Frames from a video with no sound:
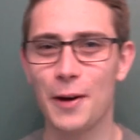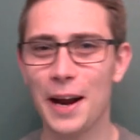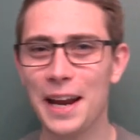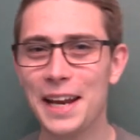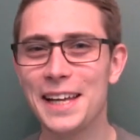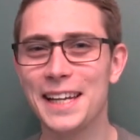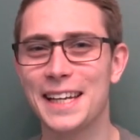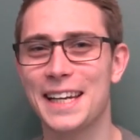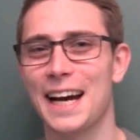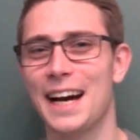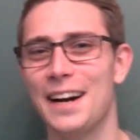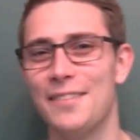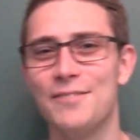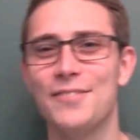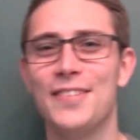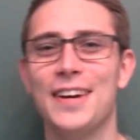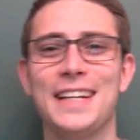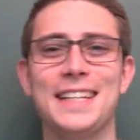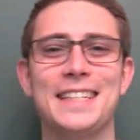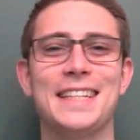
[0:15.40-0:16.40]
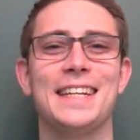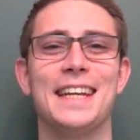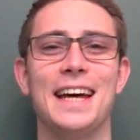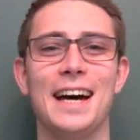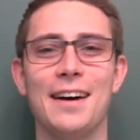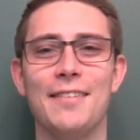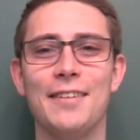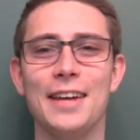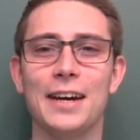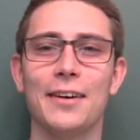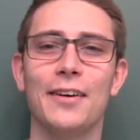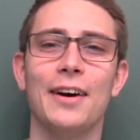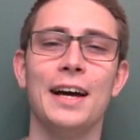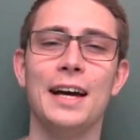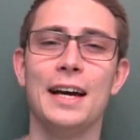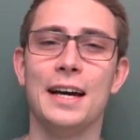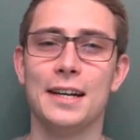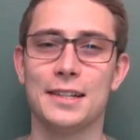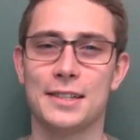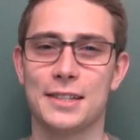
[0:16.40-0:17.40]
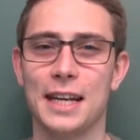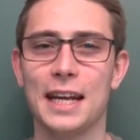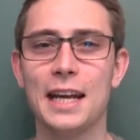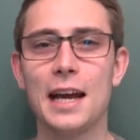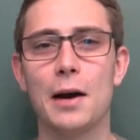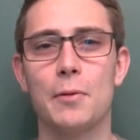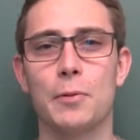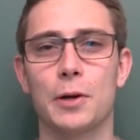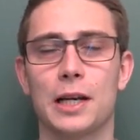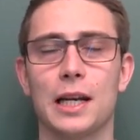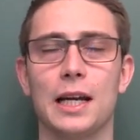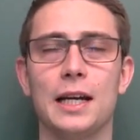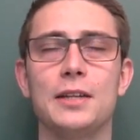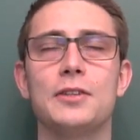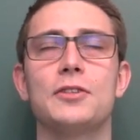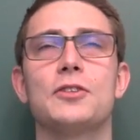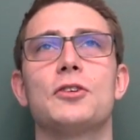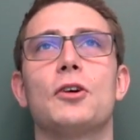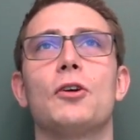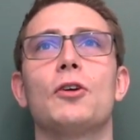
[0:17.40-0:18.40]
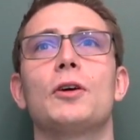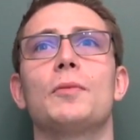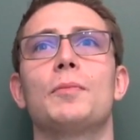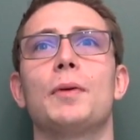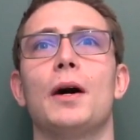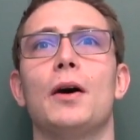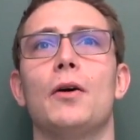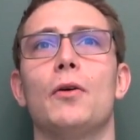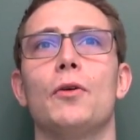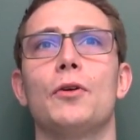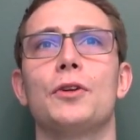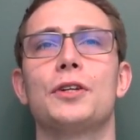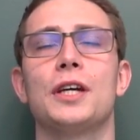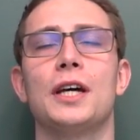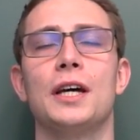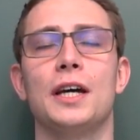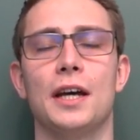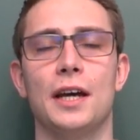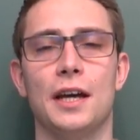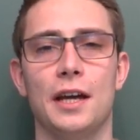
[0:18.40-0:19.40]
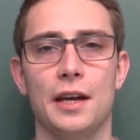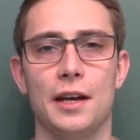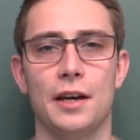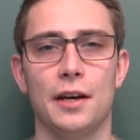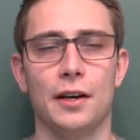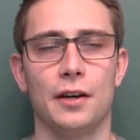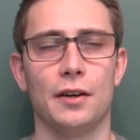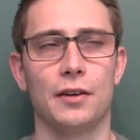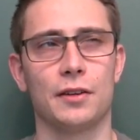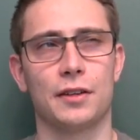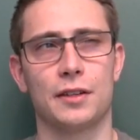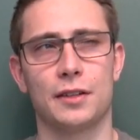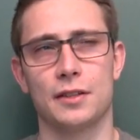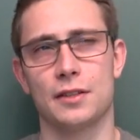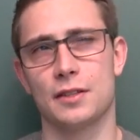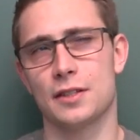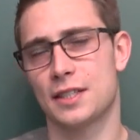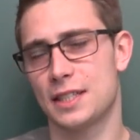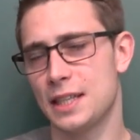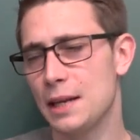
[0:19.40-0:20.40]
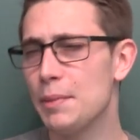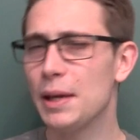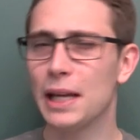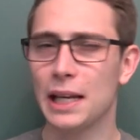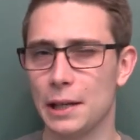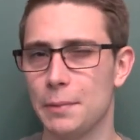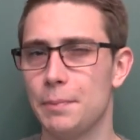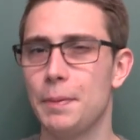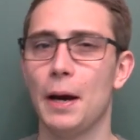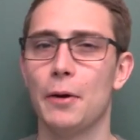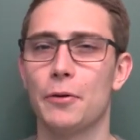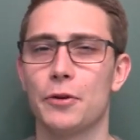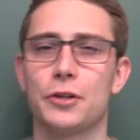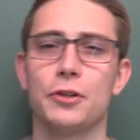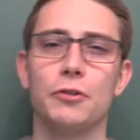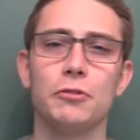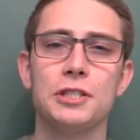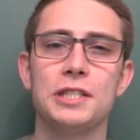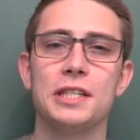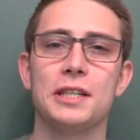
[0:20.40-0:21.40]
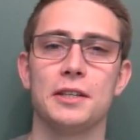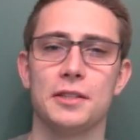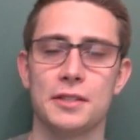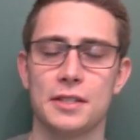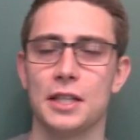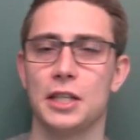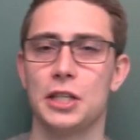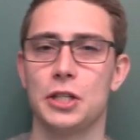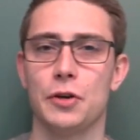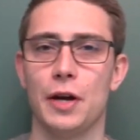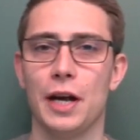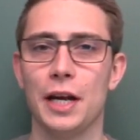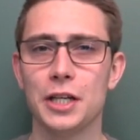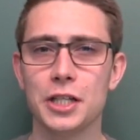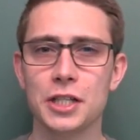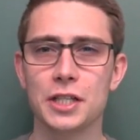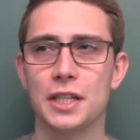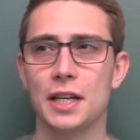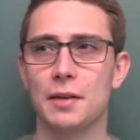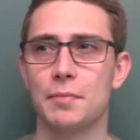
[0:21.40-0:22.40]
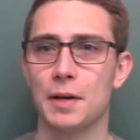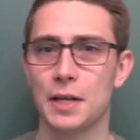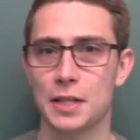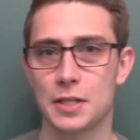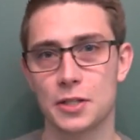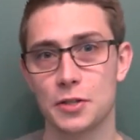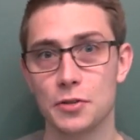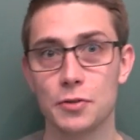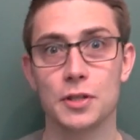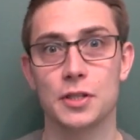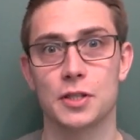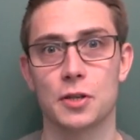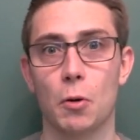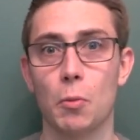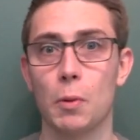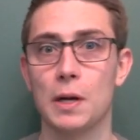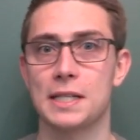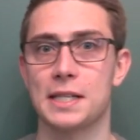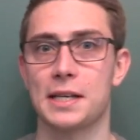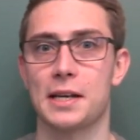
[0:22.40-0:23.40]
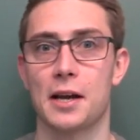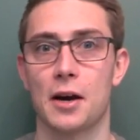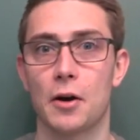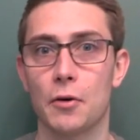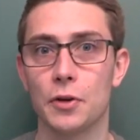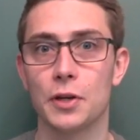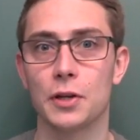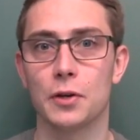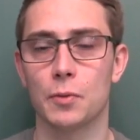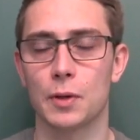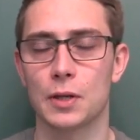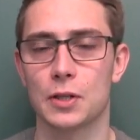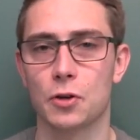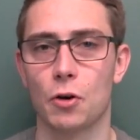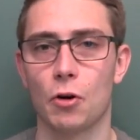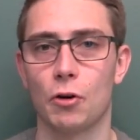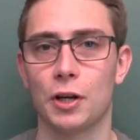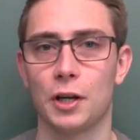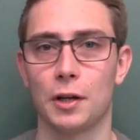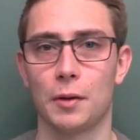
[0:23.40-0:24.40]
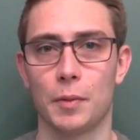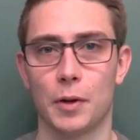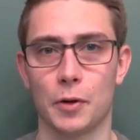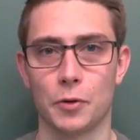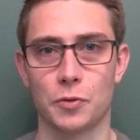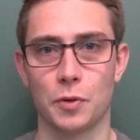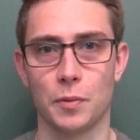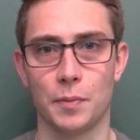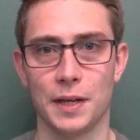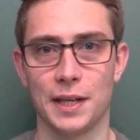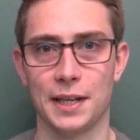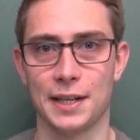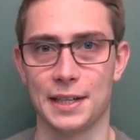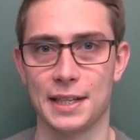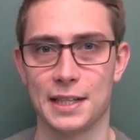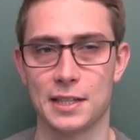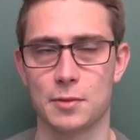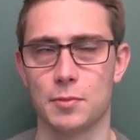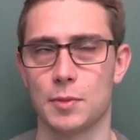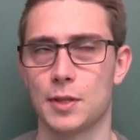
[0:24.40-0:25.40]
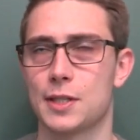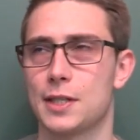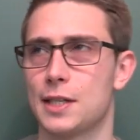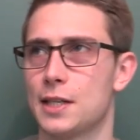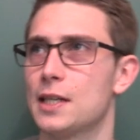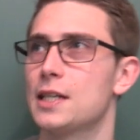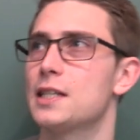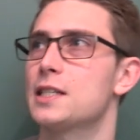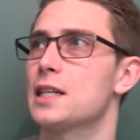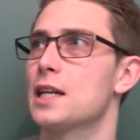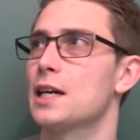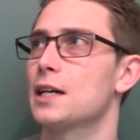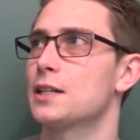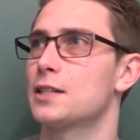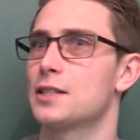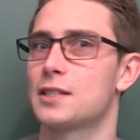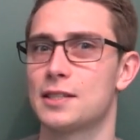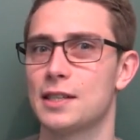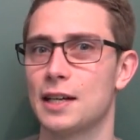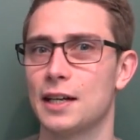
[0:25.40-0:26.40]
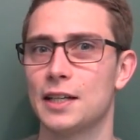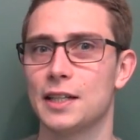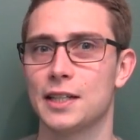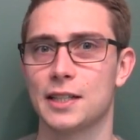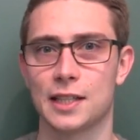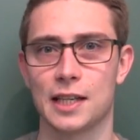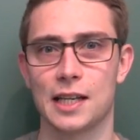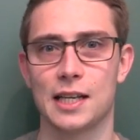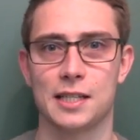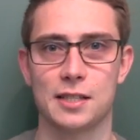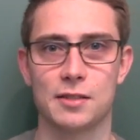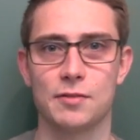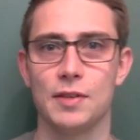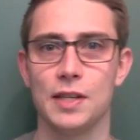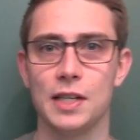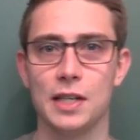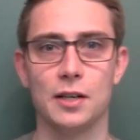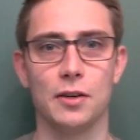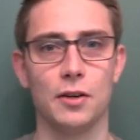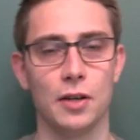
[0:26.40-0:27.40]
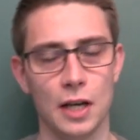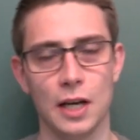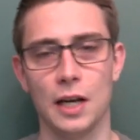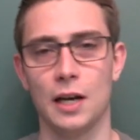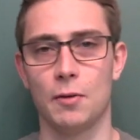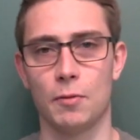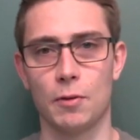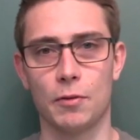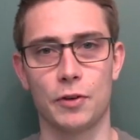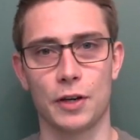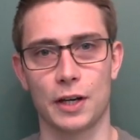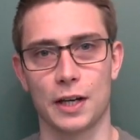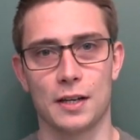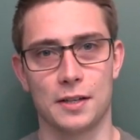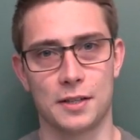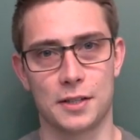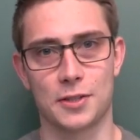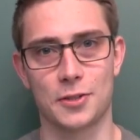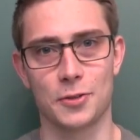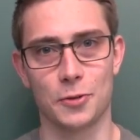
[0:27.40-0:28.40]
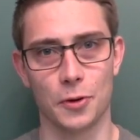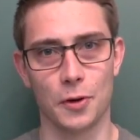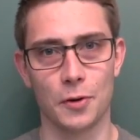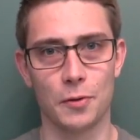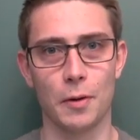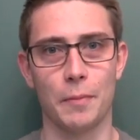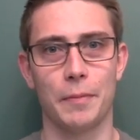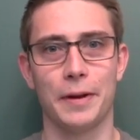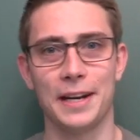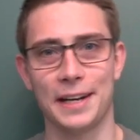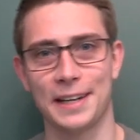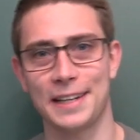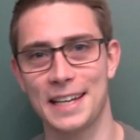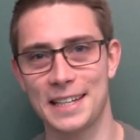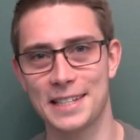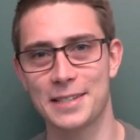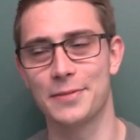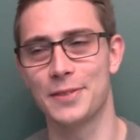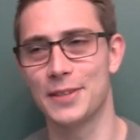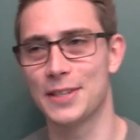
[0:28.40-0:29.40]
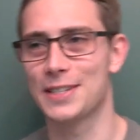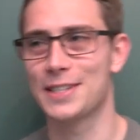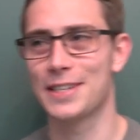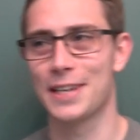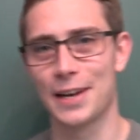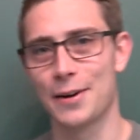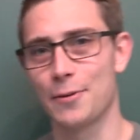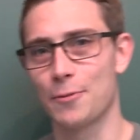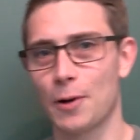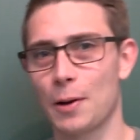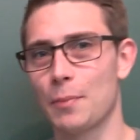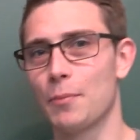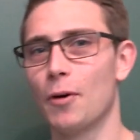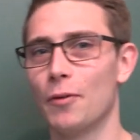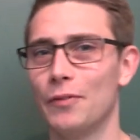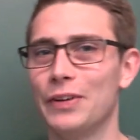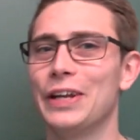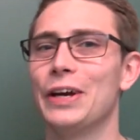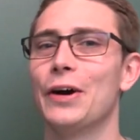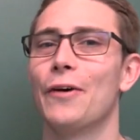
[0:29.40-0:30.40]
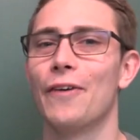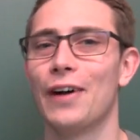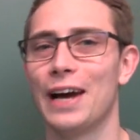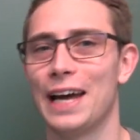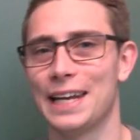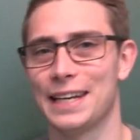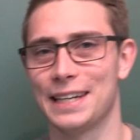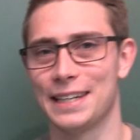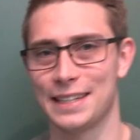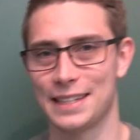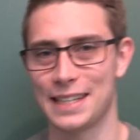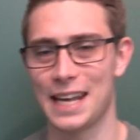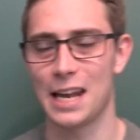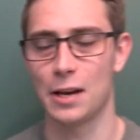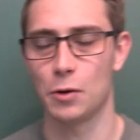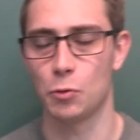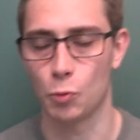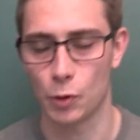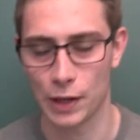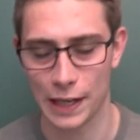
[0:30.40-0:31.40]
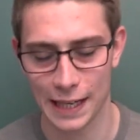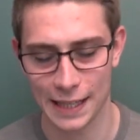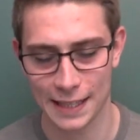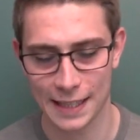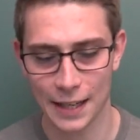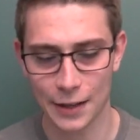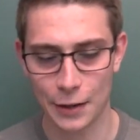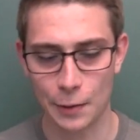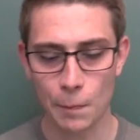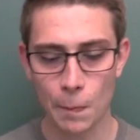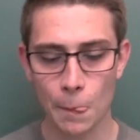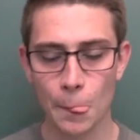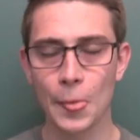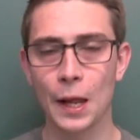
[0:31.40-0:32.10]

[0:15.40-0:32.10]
Welcome back to another video. Today I would like to talk about a seemingly paradoxical situation that my students always encounter when talking about repeating decimals. And that's like the second last video with regards to repeating decimals. One more video and then we are done.